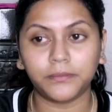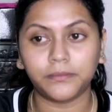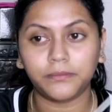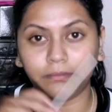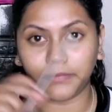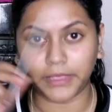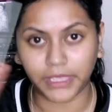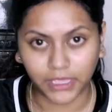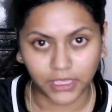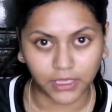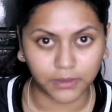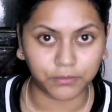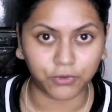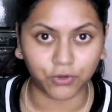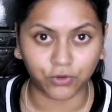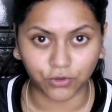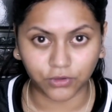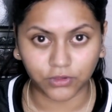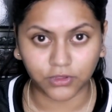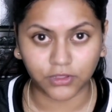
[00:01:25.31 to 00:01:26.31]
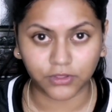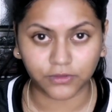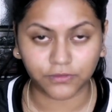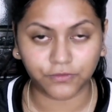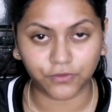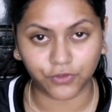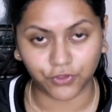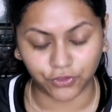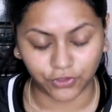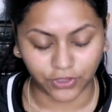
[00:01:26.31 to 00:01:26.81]
makeup look
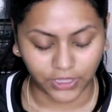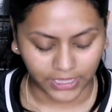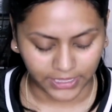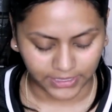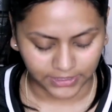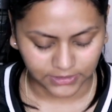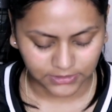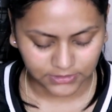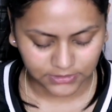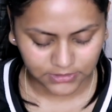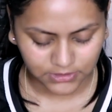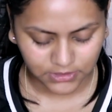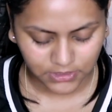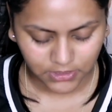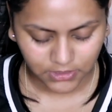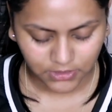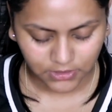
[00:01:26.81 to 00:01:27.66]
for you guys,